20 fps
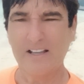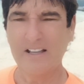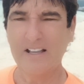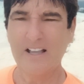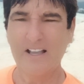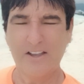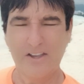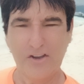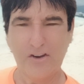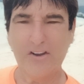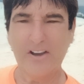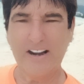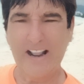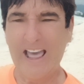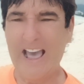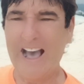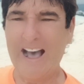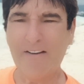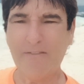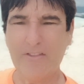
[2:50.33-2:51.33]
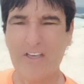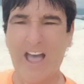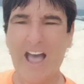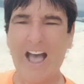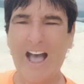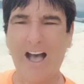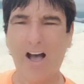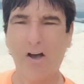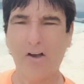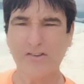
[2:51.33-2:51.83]
You can have the
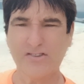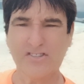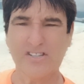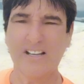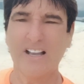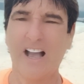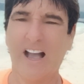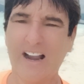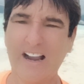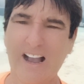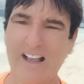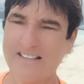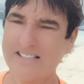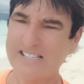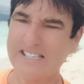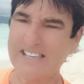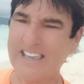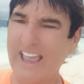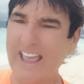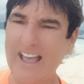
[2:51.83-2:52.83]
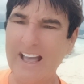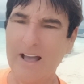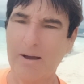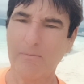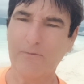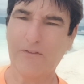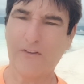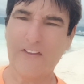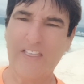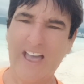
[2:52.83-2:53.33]
house. I got scammed
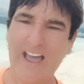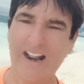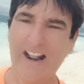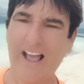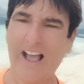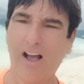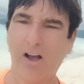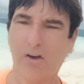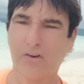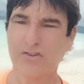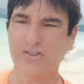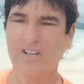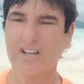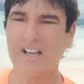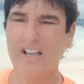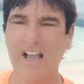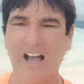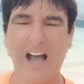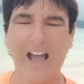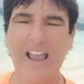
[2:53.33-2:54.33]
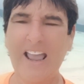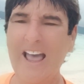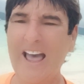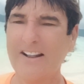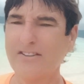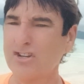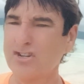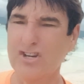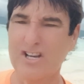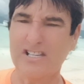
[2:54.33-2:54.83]
for that house. I had
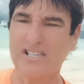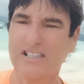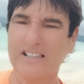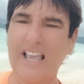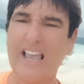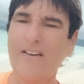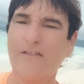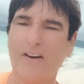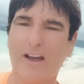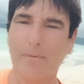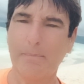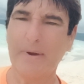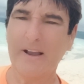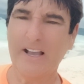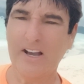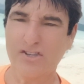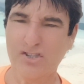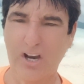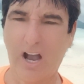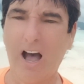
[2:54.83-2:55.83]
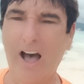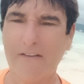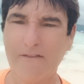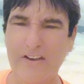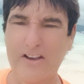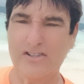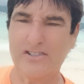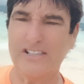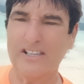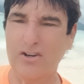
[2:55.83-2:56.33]
to just leave it because
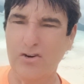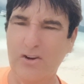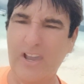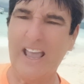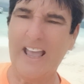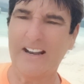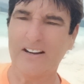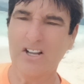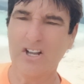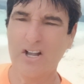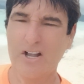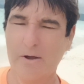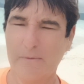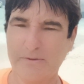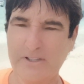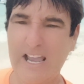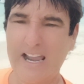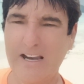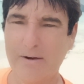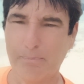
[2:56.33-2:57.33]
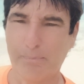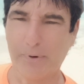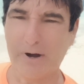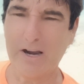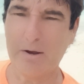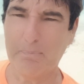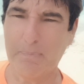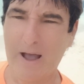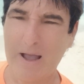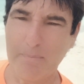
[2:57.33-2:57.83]
obviously you can't take
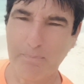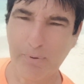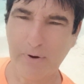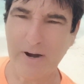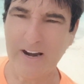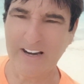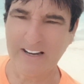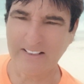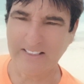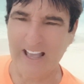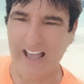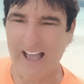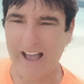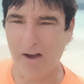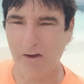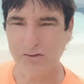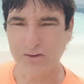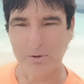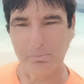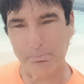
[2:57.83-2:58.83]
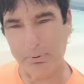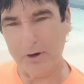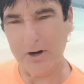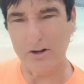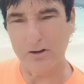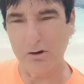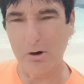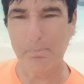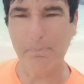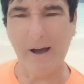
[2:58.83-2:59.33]
brick by brick the house and put it in
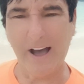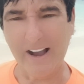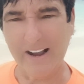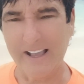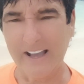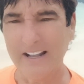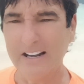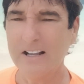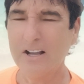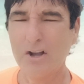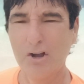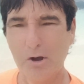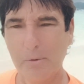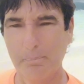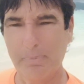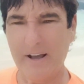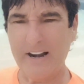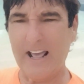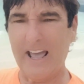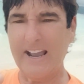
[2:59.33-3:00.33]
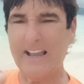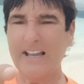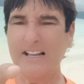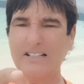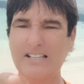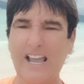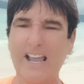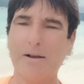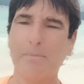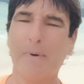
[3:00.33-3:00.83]
your pocket, but I can
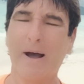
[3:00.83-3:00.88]
take my